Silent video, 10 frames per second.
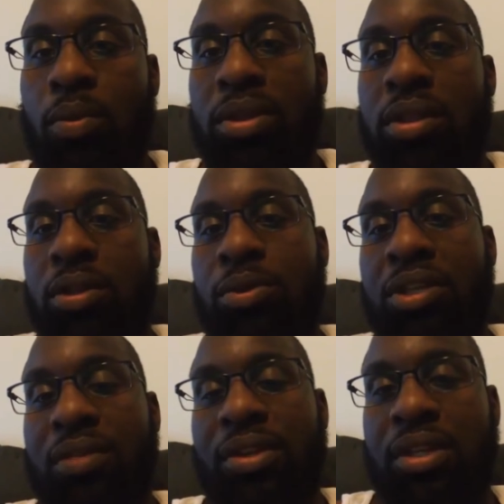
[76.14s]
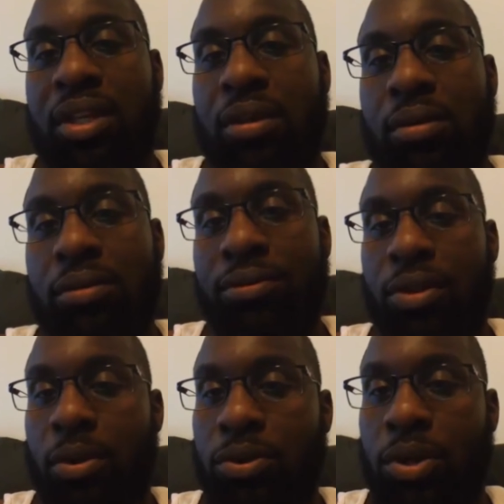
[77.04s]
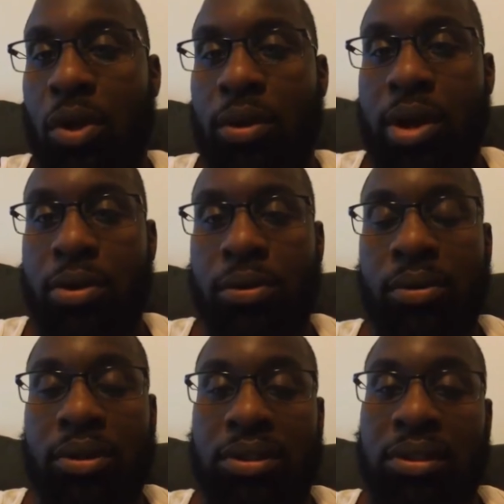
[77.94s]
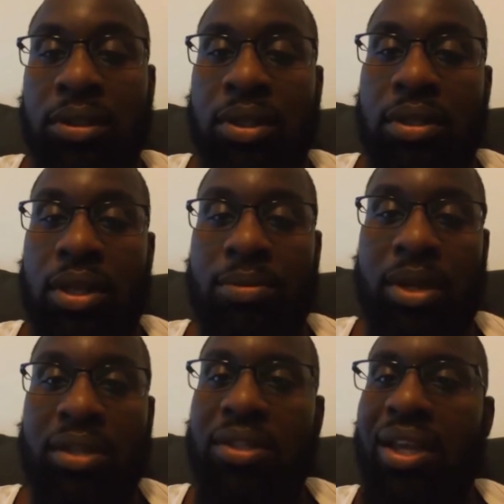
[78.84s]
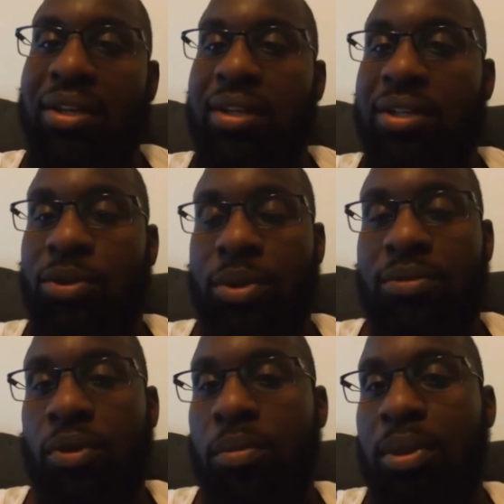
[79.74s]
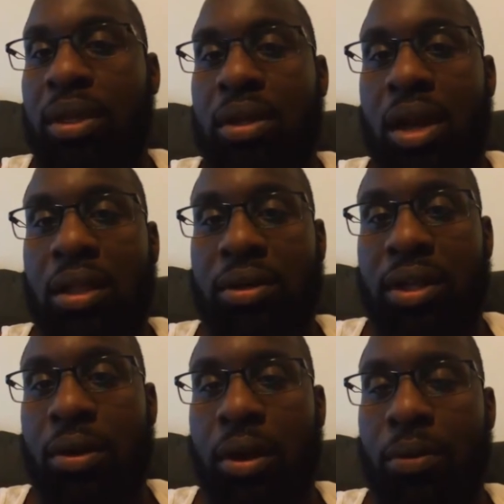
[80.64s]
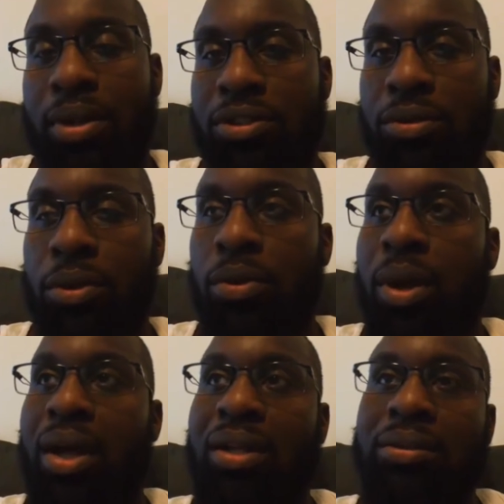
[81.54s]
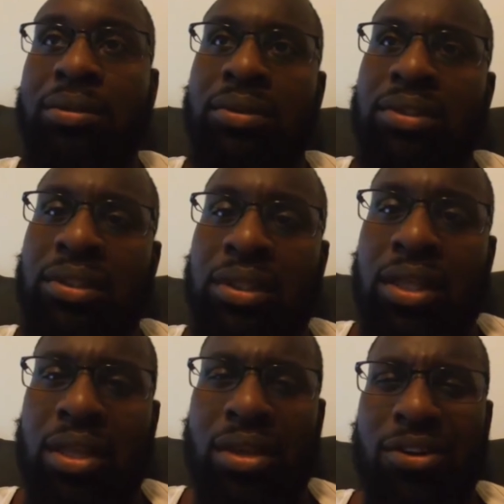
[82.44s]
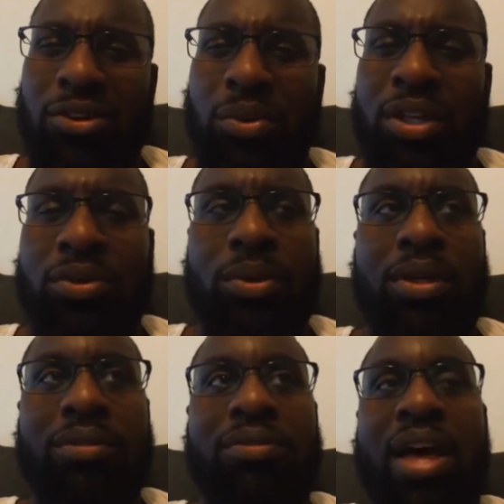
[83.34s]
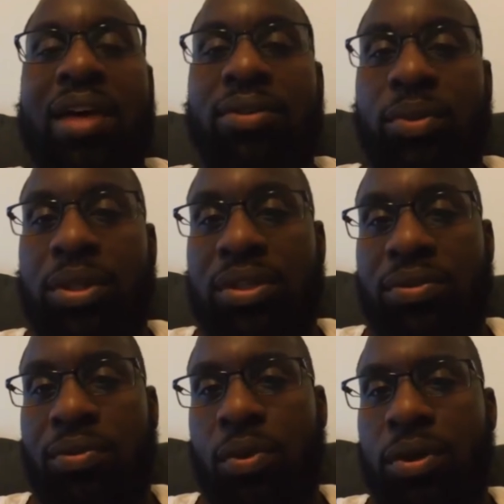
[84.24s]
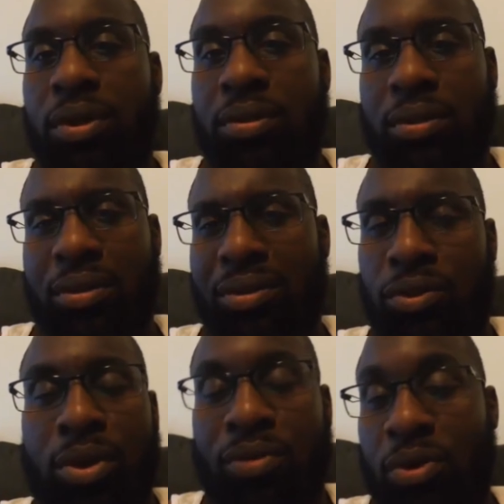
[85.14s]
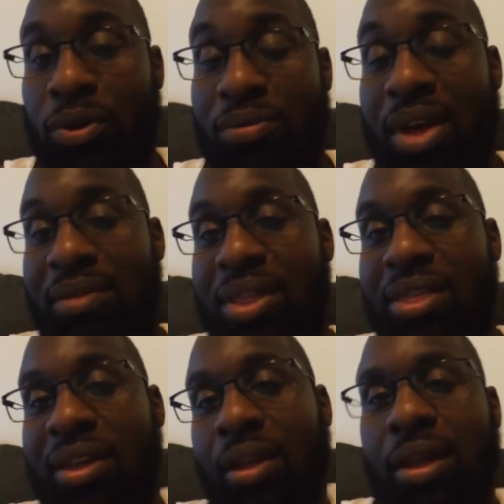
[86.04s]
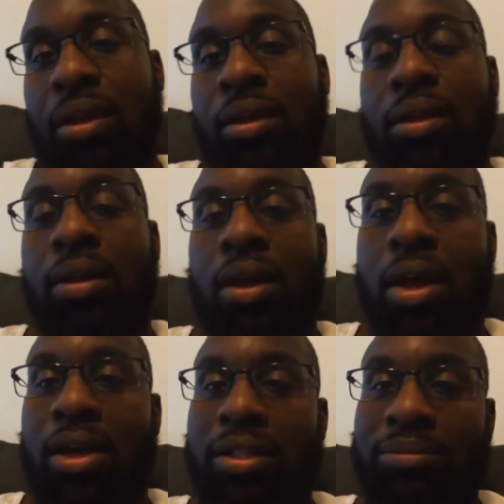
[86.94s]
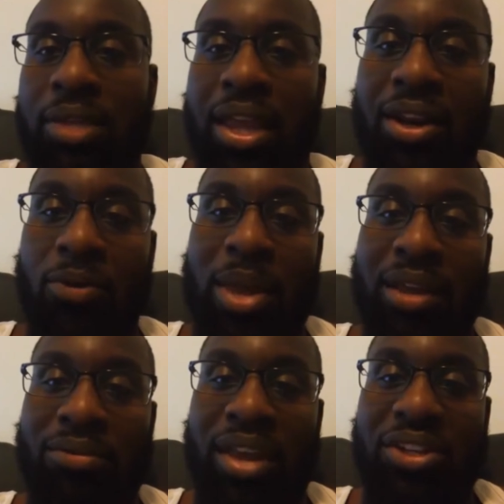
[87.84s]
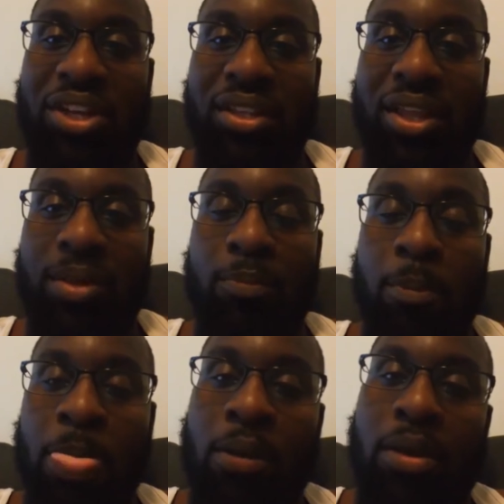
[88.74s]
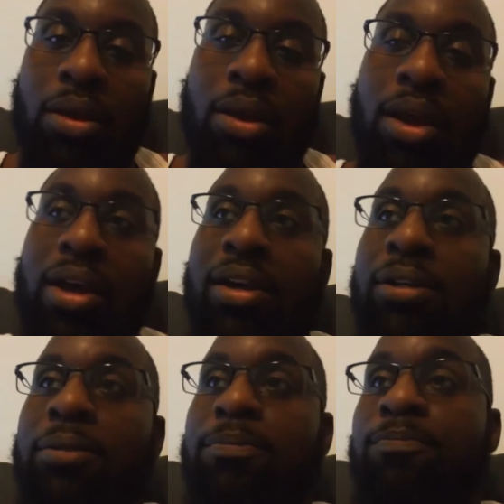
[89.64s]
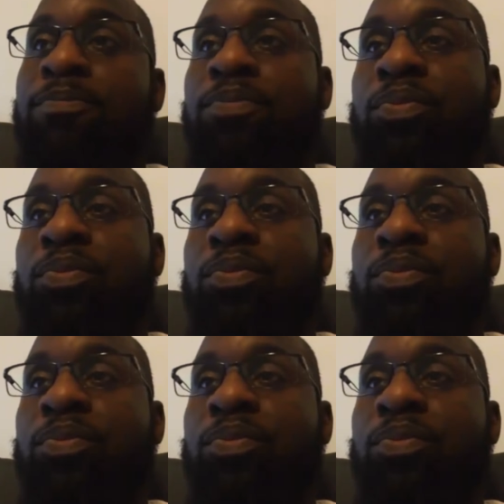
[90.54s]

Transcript: with the new TV deal, for those who don't know, the NBA signed a $24 billion deal that runs through the year 2025, 24, 25, I think. I got to go back and fact check that. Um,